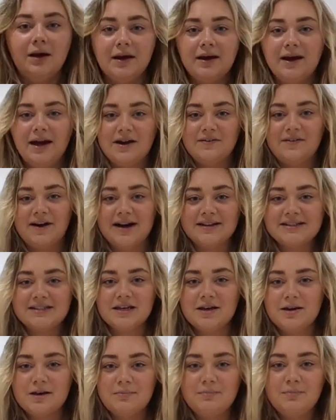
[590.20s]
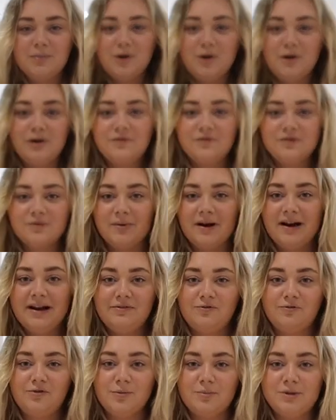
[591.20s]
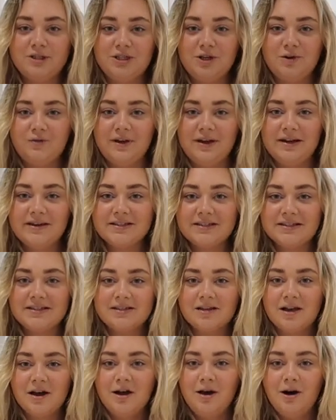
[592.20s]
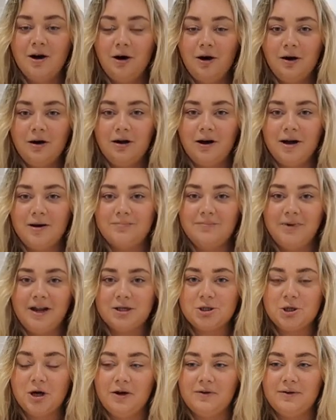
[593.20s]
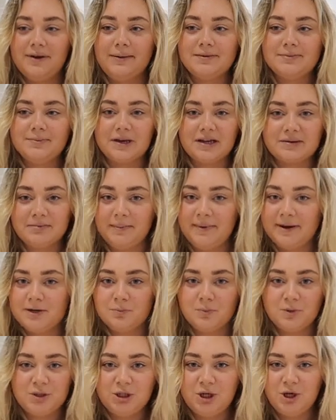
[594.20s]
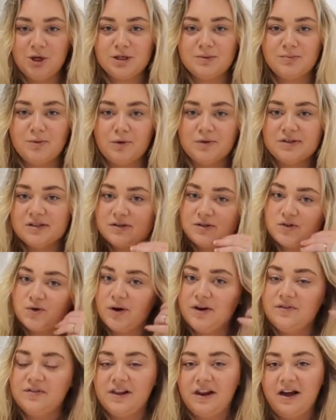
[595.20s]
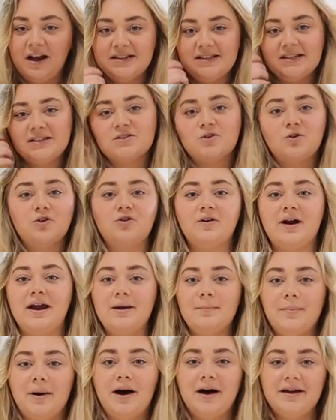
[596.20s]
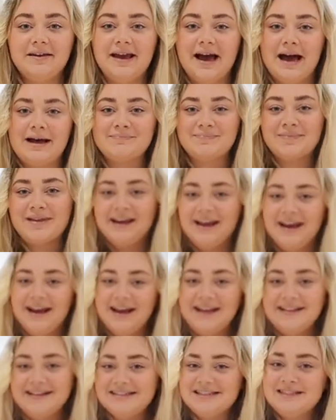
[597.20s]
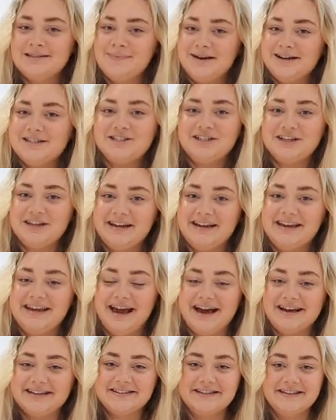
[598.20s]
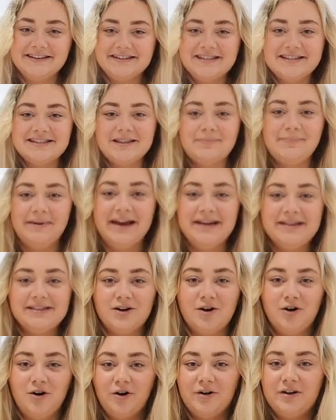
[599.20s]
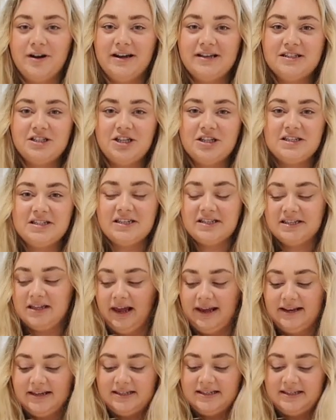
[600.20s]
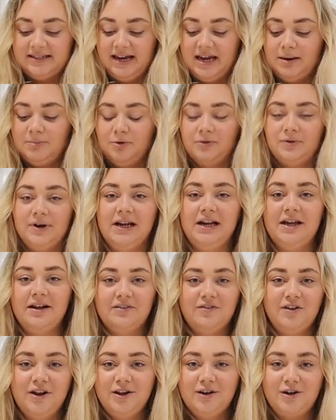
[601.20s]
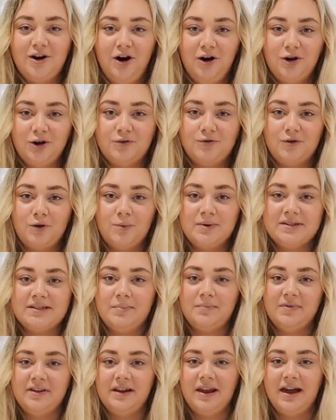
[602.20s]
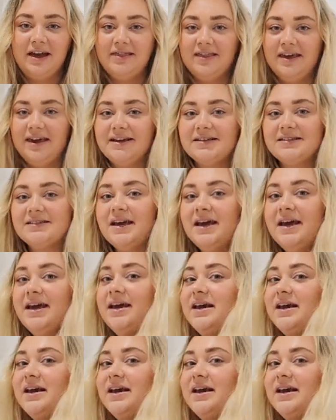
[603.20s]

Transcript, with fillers: Okay, I've had to move to my living room to do this. Um, like try on clips because my bedroom was too small, so sorry if the lighting's not great, but yeah, this is the best you're gonna get. So this is the blazer on. It's just, it's like a staple really. I feel like you can't go wrong with something like this.